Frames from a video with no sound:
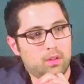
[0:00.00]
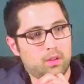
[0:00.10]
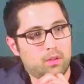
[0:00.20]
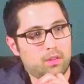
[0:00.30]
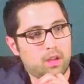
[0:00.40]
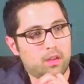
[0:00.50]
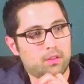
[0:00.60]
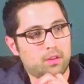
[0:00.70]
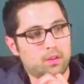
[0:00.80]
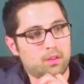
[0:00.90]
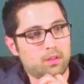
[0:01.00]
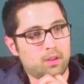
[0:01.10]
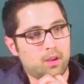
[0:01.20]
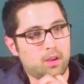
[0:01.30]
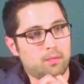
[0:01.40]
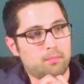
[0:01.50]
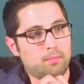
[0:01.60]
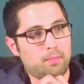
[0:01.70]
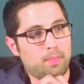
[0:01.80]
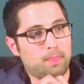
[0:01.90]
you know, the other
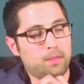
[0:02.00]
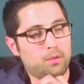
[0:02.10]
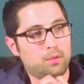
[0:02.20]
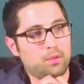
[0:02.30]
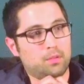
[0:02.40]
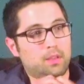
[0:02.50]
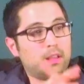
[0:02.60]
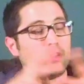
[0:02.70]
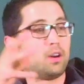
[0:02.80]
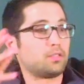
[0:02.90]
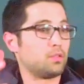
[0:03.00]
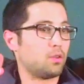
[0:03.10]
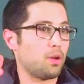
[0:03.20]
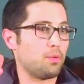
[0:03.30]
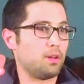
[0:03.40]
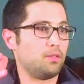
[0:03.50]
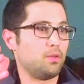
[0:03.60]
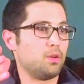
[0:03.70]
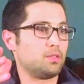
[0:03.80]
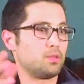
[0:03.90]
um, you, you, TED Talks are a great way to do it.